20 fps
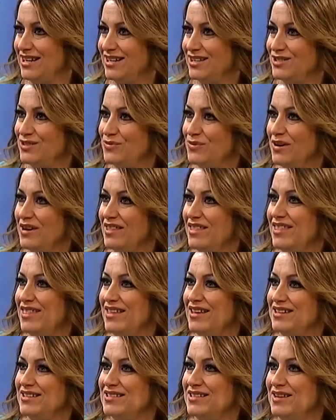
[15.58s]
It's one of the
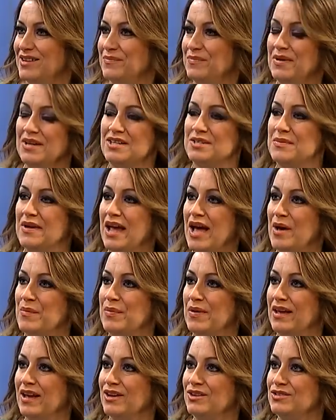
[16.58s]
things that makes me
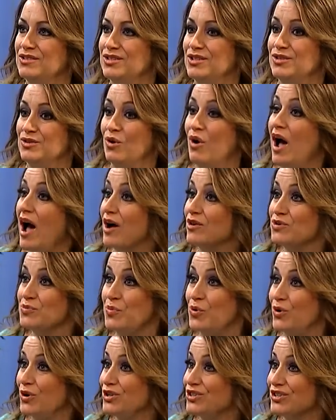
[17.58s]
happy. I used to do house
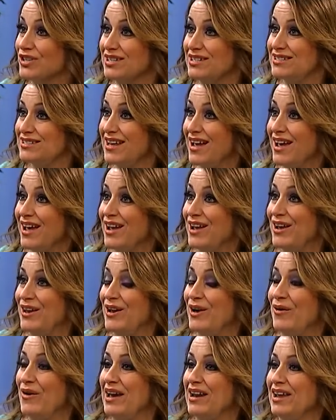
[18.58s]
portraits,
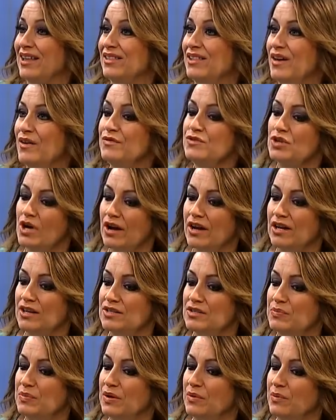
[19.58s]
and I love
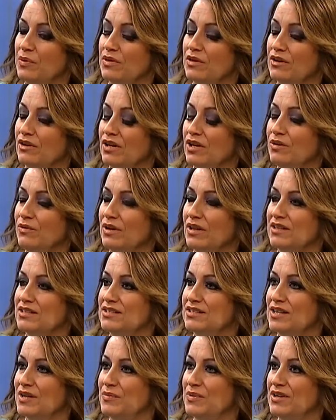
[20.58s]
talking to people that are in real
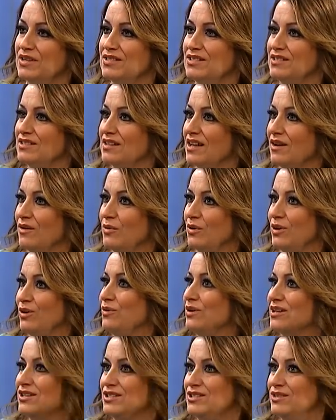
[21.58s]
estate because it's like what
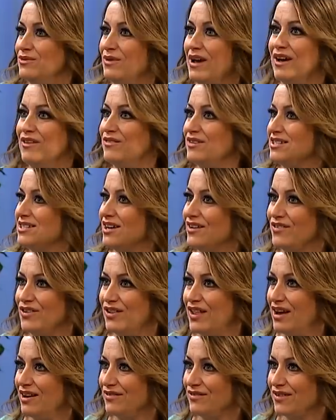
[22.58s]
you get to do every day of your
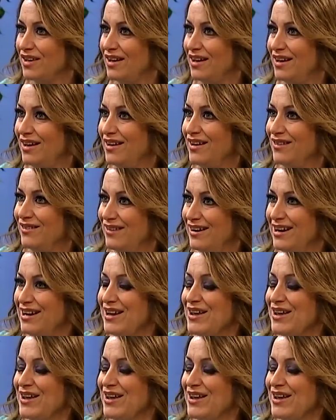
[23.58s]
life, right?